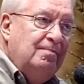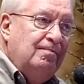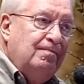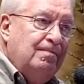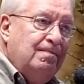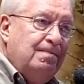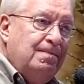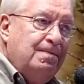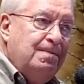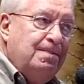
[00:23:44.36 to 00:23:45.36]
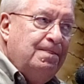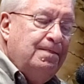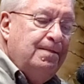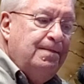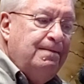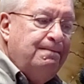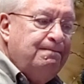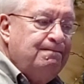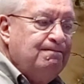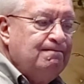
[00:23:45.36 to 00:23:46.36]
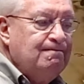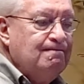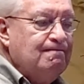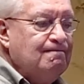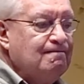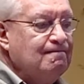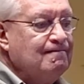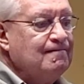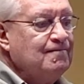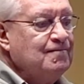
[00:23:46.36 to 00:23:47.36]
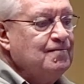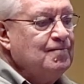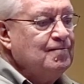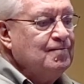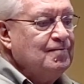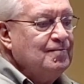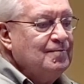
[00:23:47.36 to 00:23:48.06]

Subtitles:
(silence)